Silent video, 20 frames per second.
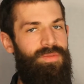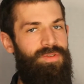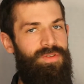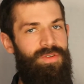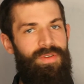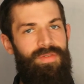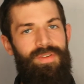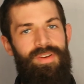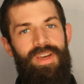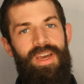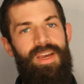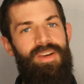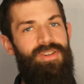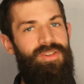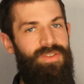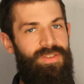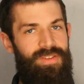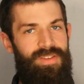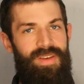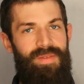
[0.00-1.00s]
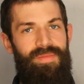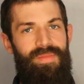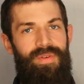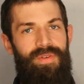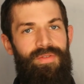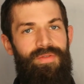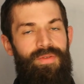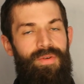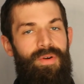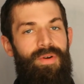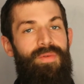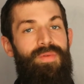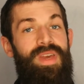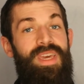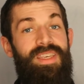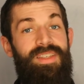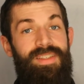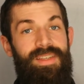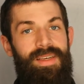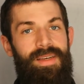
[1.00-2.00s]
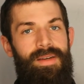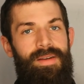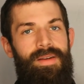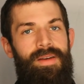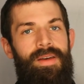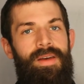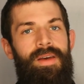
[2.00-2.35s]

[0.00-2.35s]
certification symbol for a reason.